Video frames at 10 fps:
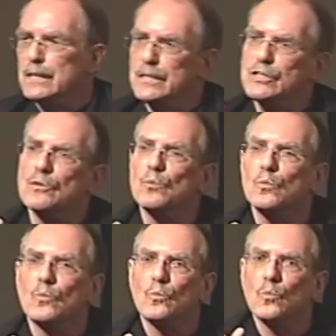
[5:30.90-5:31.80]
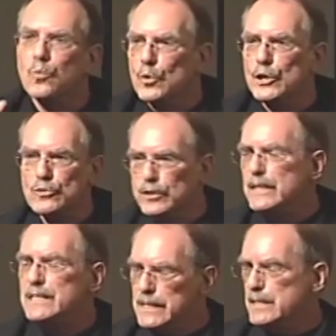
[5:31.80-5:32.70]
that you
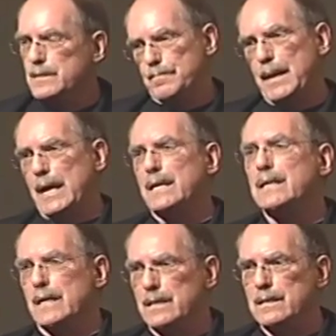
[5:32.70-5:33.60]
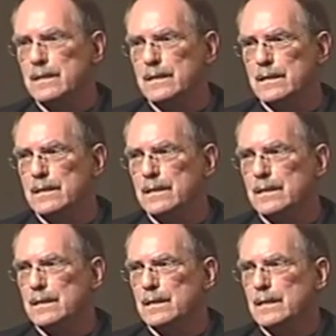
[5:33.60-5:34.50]
usually didn't bank in,
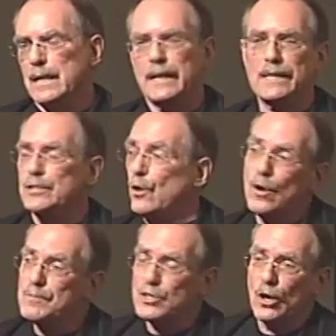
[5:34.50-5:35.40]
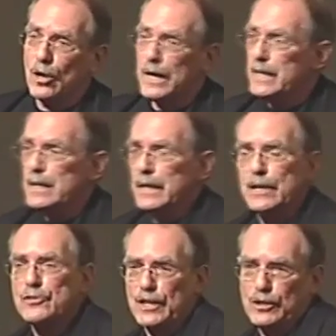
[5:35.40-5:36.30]
and they said, oh, I'm sorry,
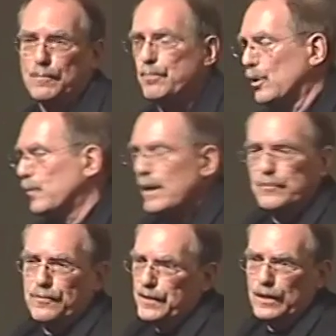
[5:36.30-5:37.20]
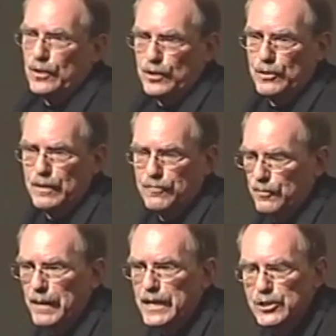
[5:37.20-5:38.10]
here's a clipboard. We have to fill out all your
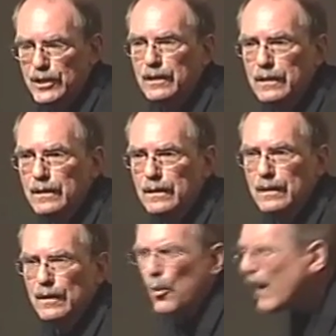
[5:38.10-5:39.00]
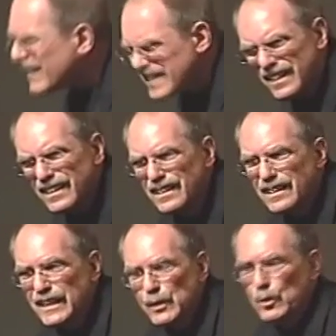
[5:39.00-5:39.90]
information. What?
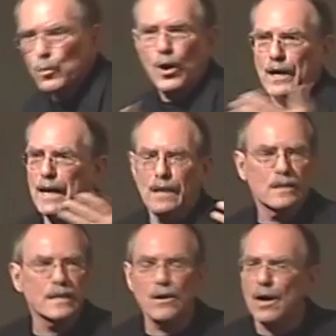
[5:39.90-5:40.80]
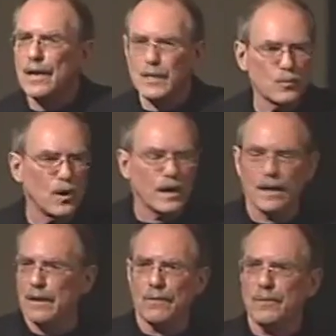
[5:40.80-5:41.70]
You would walk out of you'd walk
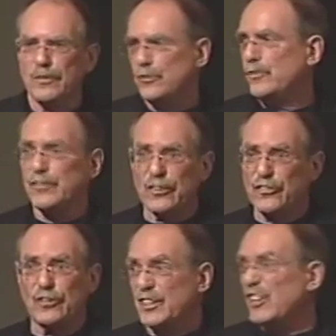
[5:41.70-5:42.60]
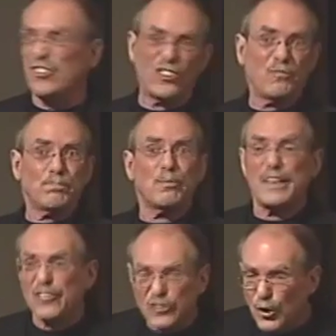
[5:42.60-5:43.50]
out and go, this is
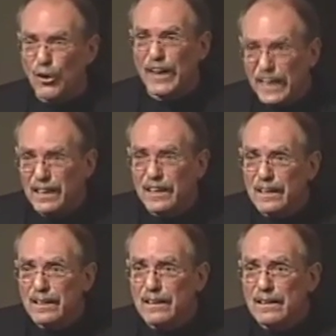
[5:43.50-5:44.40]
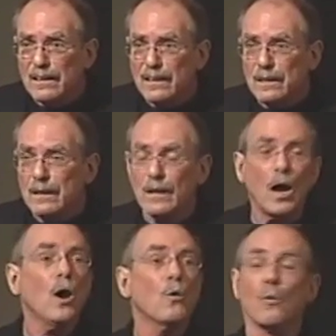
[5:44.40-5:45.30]
prehistoric.
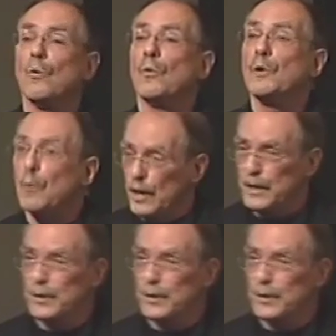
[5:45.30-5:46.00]
Oh, you walk